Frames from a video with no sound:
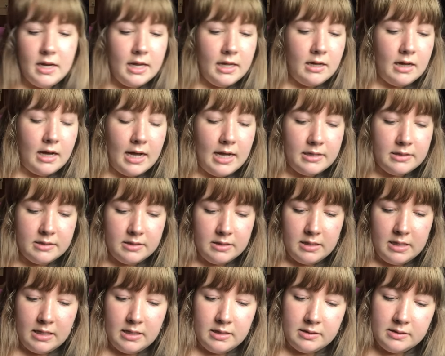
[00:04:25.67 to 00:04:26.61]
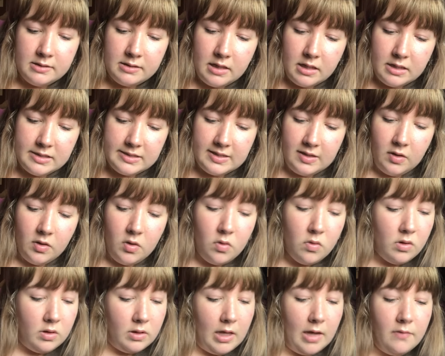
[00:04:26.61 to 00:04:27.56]
I got this
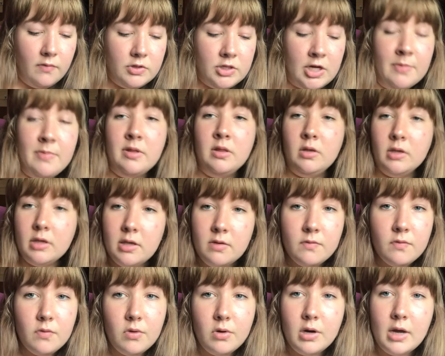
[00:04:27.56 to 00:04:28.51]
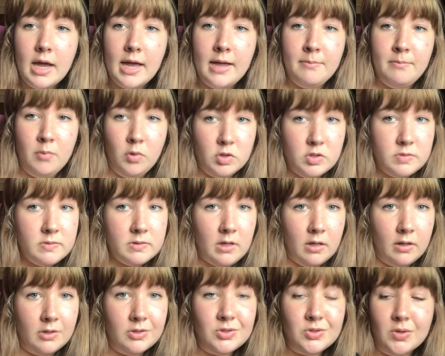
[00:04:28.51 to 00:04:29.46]
silicone glove, which I've been looking for at multiple
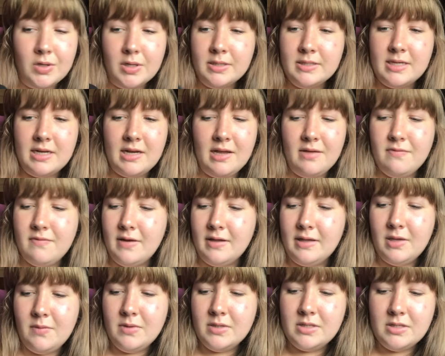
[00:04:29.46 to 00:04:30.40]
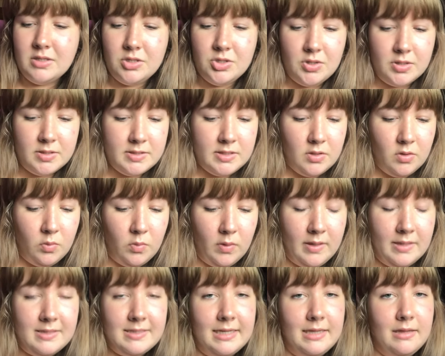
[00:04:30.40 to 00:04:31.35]
dollar stores, and I finally went to the trusty old
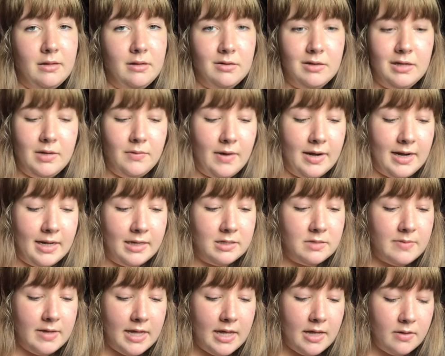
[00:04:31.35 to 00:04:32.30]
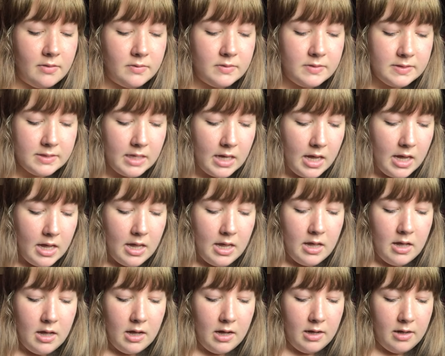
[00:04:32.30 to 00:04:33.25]
one that's like literally right next to my house.
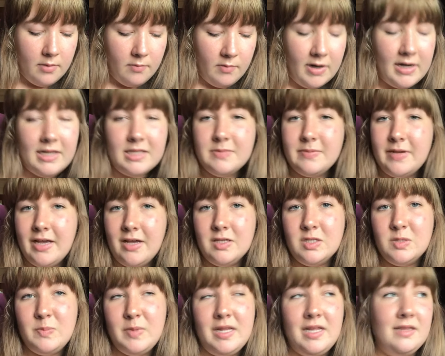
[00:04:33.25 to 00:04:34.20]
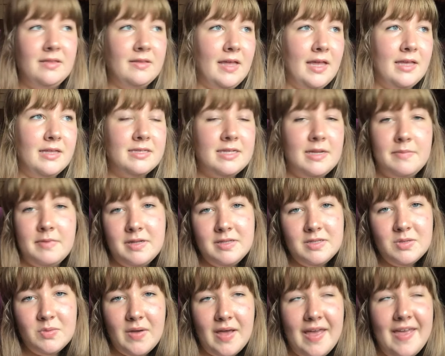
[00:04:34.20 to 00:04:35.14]
Right next to my house, meaning like 10
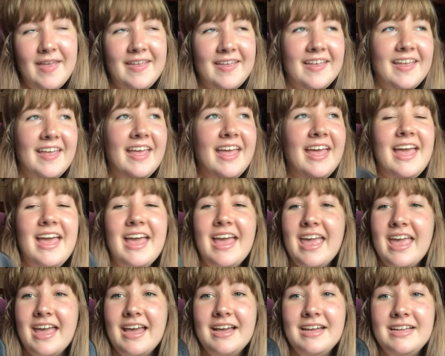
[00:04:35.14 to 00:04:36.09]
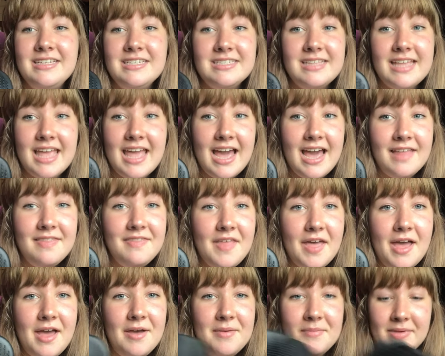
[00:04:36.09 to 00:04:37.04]
minutes away, and they had
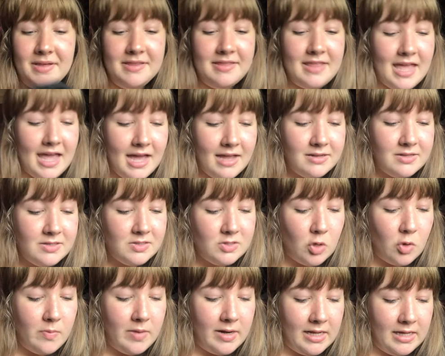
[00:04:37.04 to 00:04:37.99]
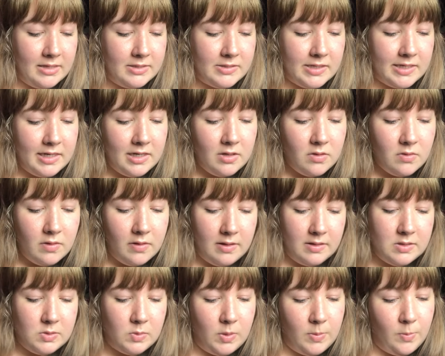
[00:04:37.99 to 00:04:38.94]
them. They had so many, so I need to go to
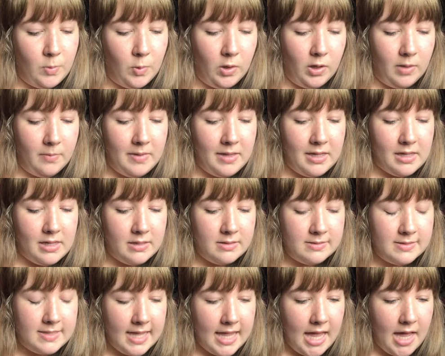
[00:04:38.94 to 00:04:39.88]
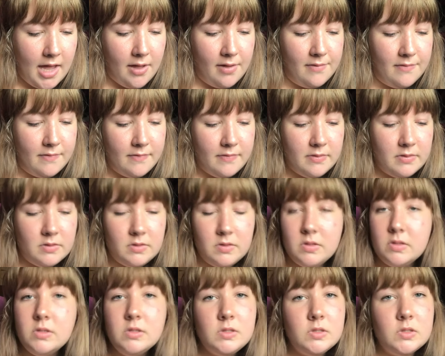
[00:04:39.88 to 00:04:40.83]
this one more because they have
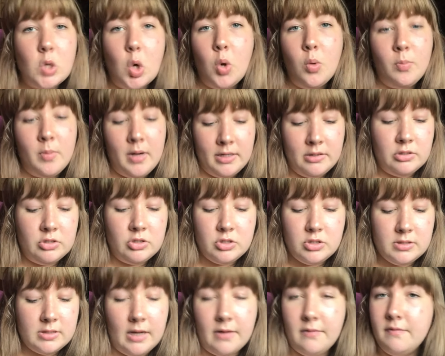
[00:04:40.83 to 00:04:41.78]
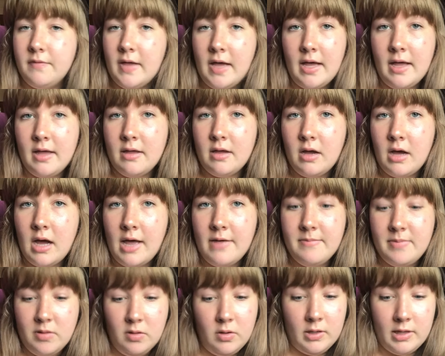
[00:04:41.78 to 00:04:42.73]
so much stuff that
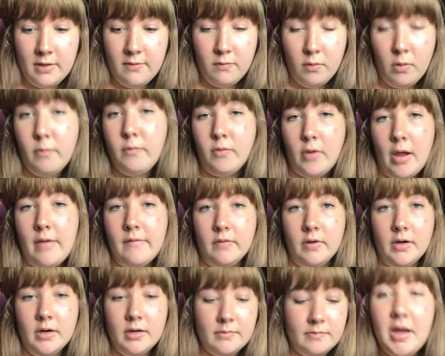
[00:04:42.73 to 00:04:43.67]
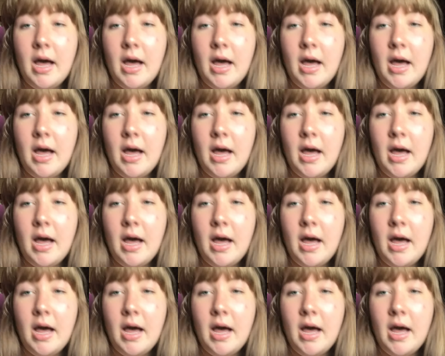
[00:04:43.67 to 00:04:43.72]
I've been looking for forever.